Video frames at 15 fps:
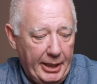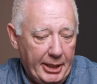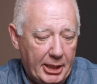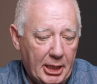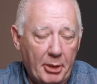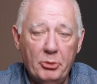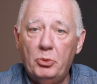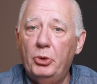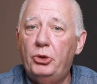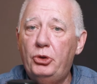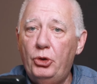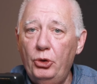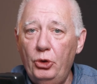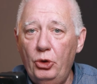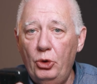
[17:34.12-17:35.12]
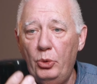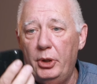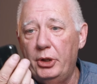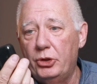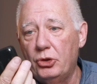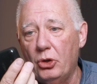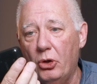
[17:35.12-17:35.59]
and it comes with two
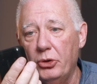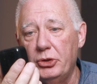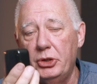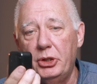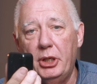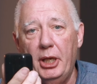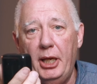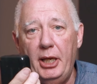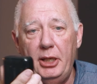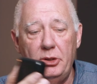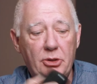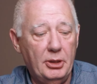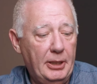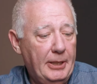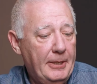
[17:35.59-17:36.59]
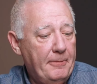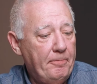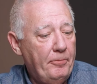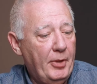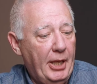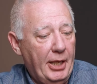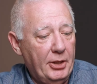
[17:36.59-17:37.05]
in a charging case.
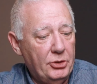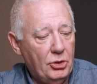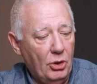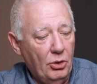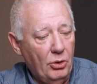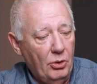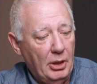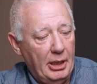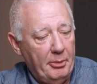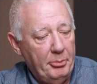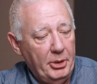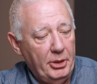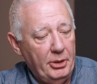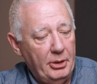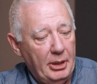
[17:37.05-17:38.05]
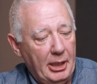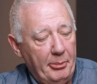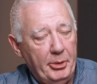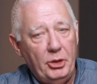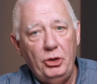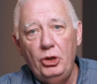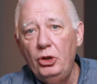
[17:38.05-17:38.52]
And so I've been
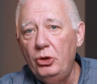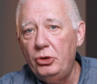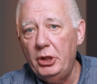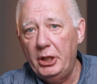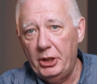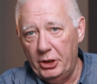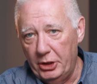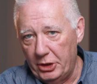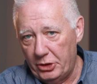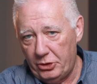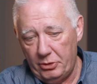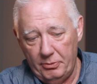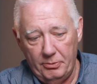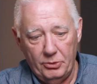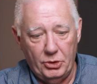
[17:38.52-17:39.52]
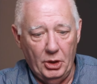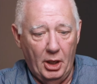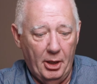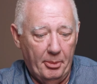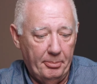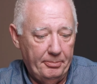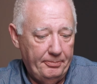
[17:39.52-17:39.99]
using this
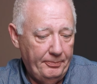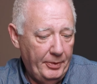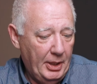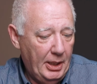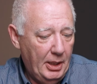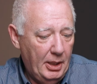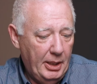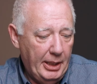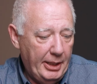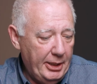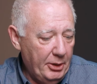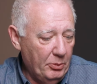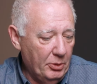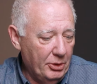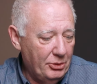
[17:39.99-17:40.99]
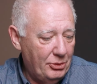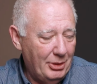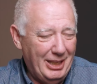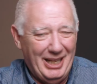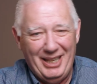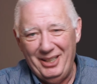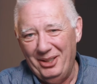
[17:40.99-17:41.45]
some, and it was,
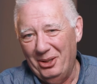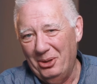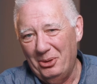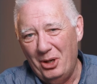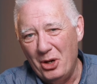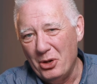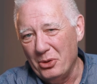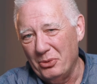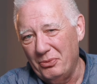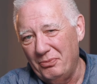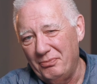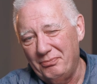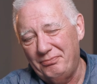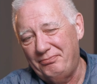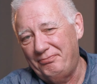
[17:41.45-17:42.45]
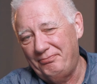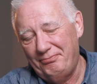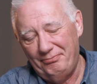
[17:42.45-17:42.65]
I don't know, 130,